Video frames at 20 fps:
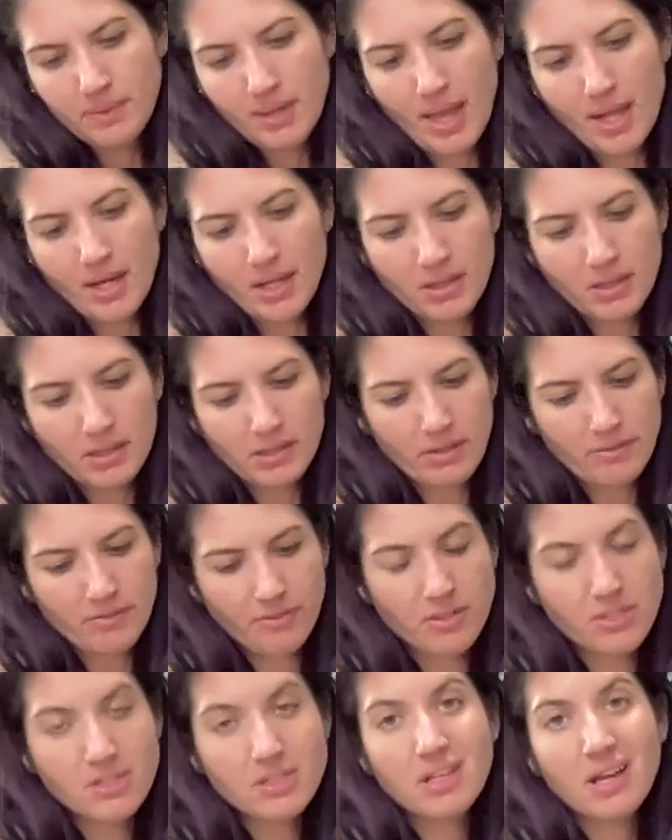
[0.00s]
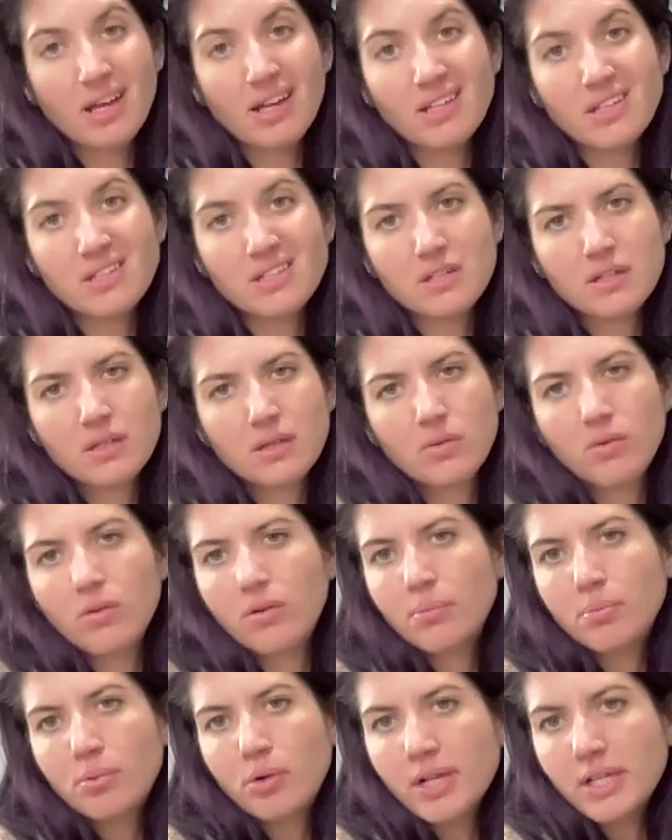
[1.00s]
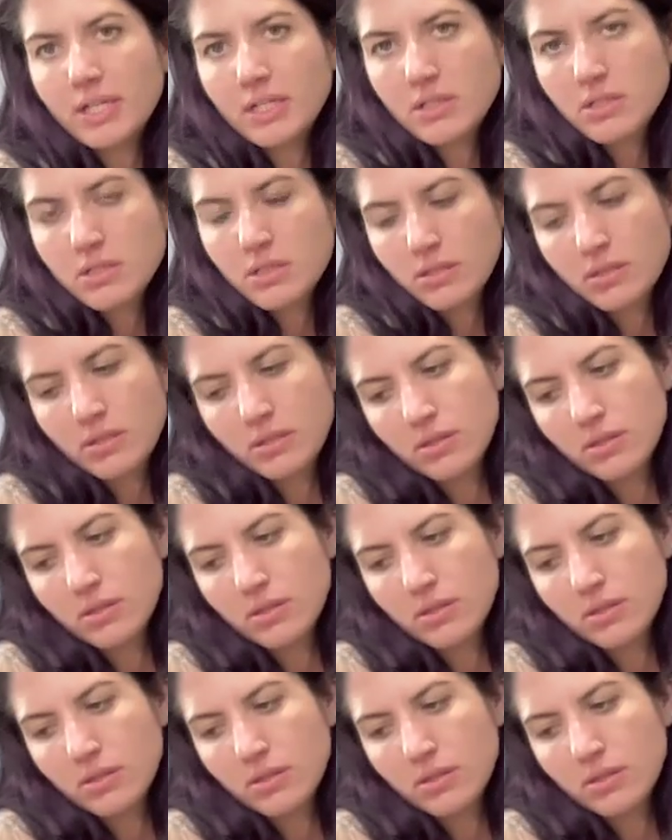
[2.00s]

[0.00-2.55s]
Anything that feels tight or bright.